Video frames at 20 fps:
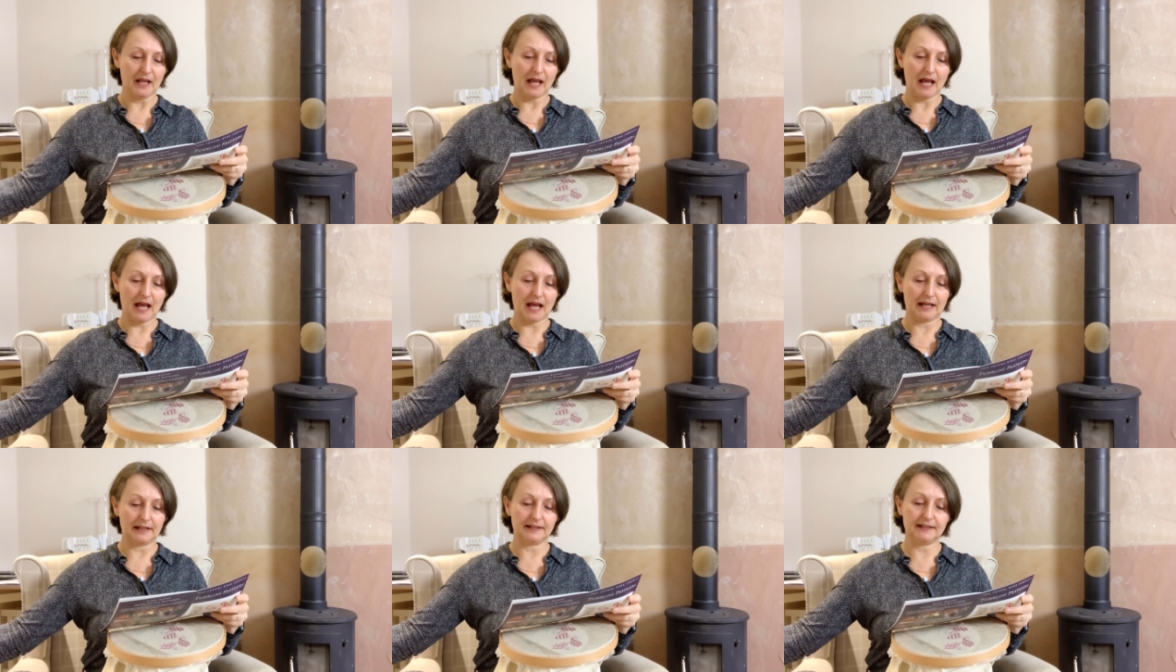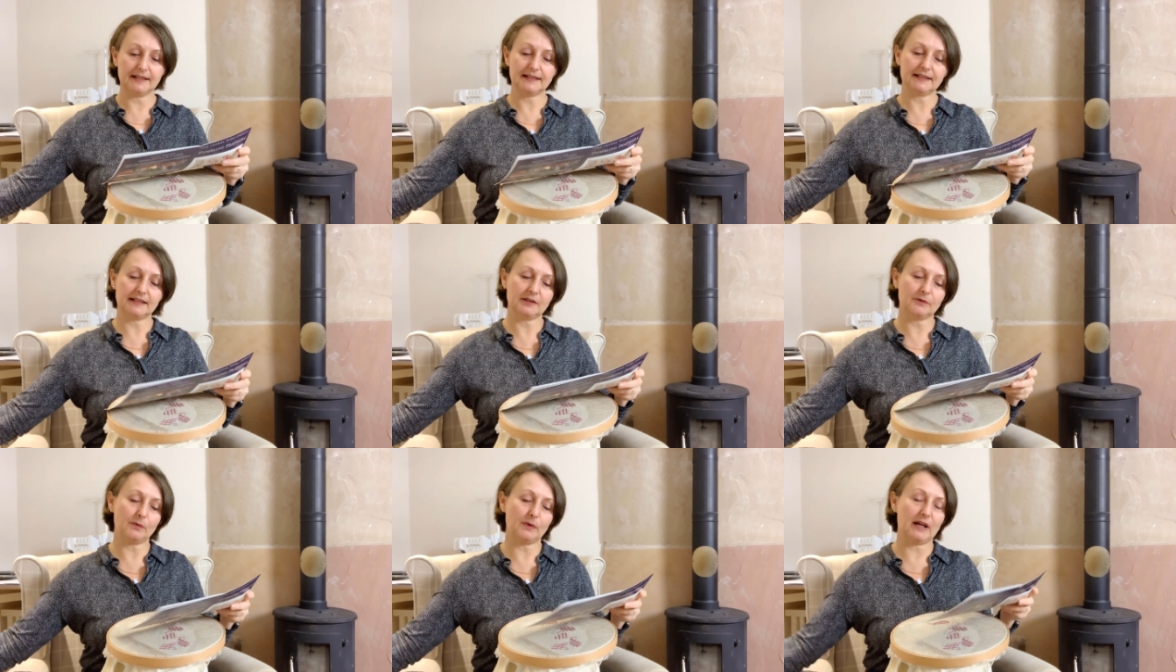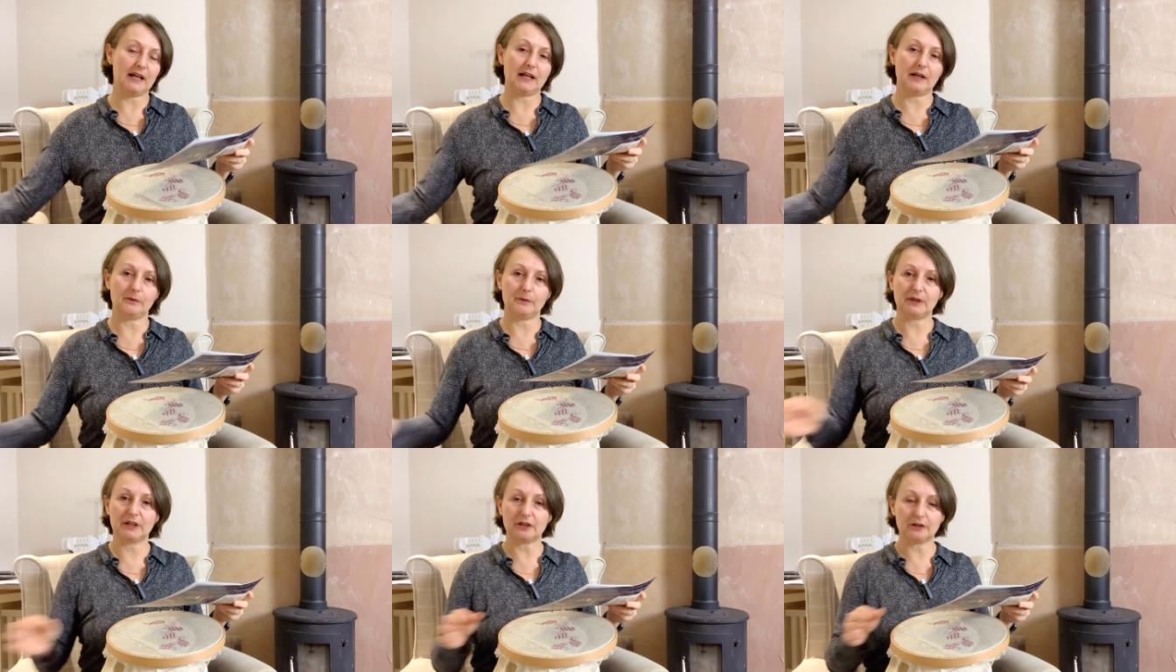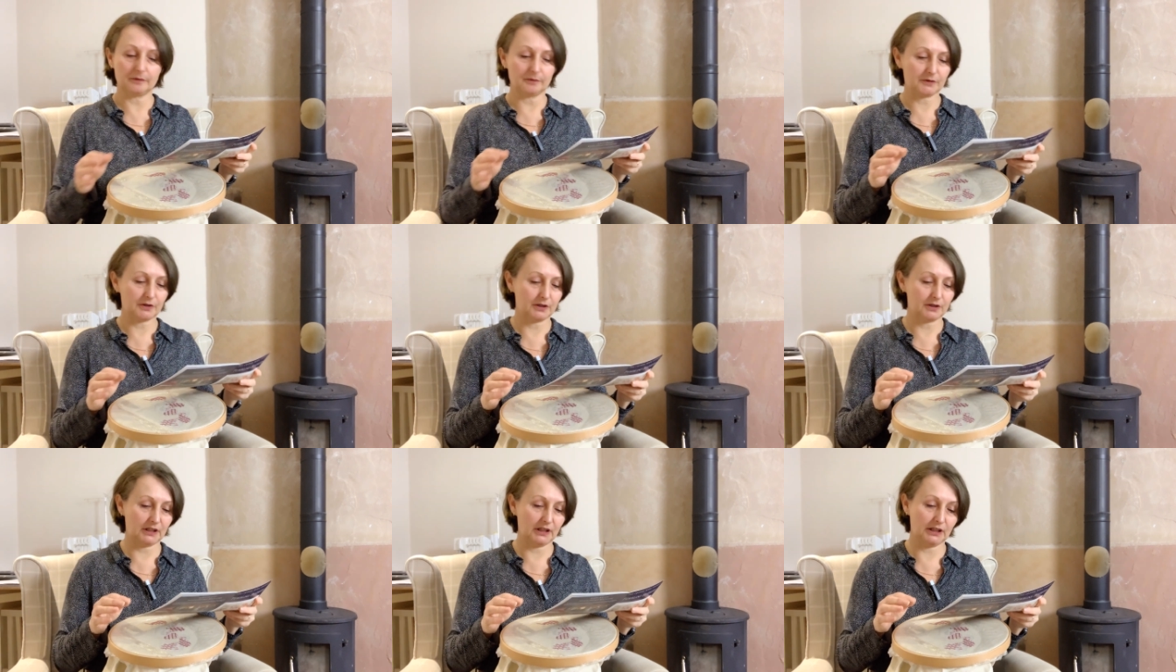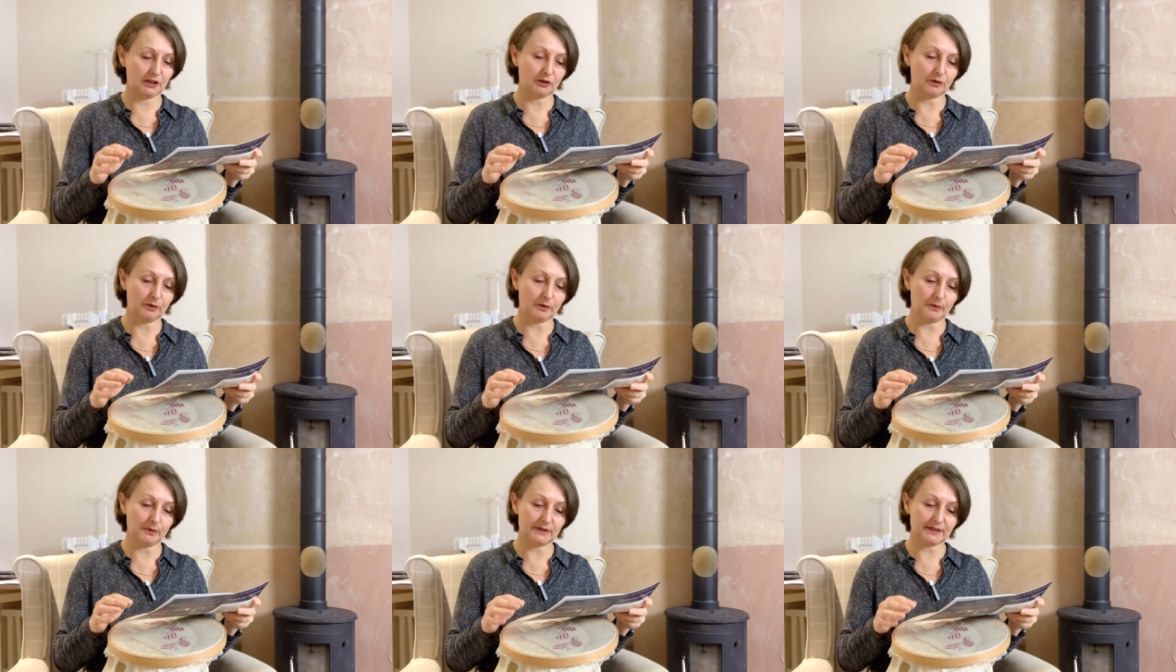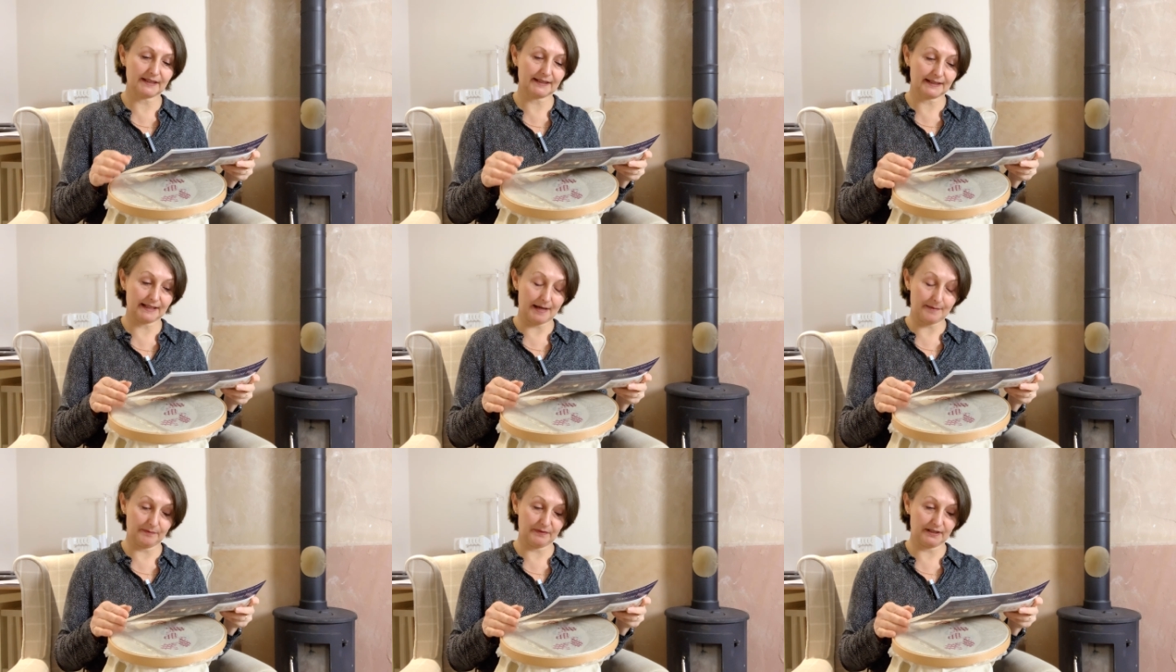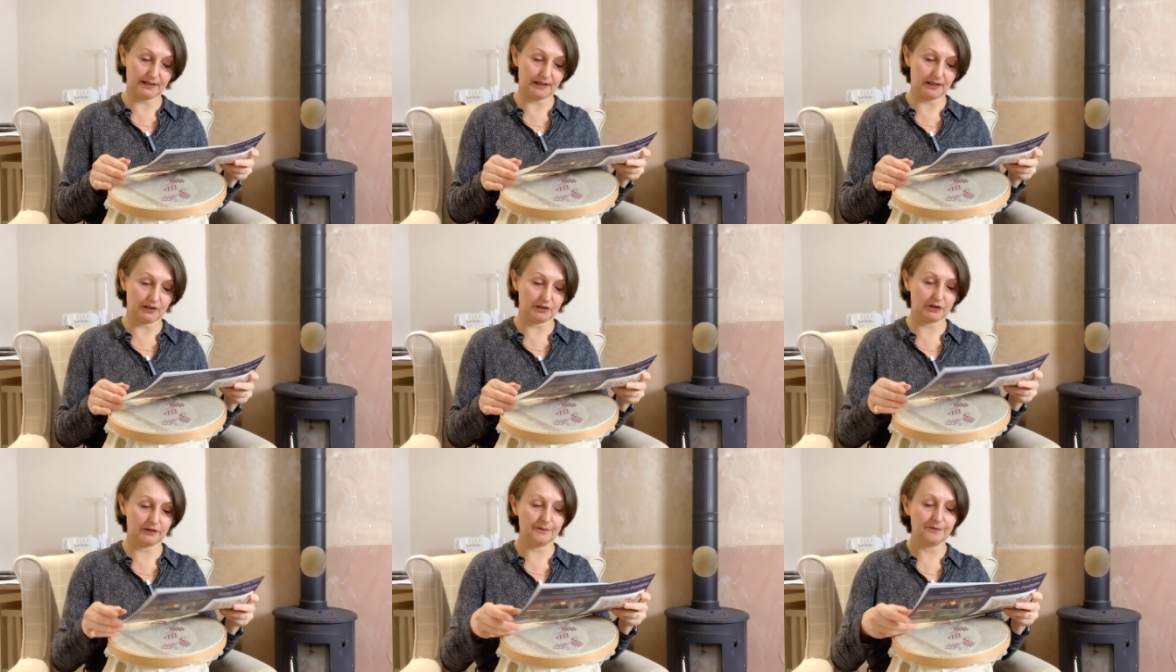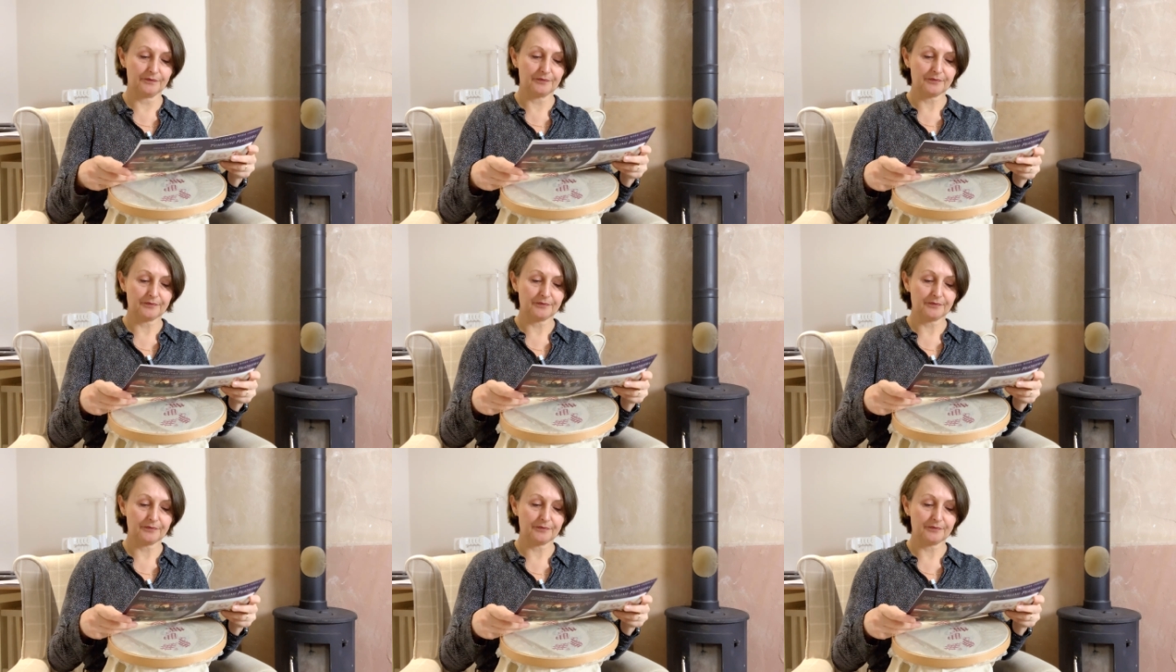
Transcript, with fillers: And this is where we come to the crewel stem stitch.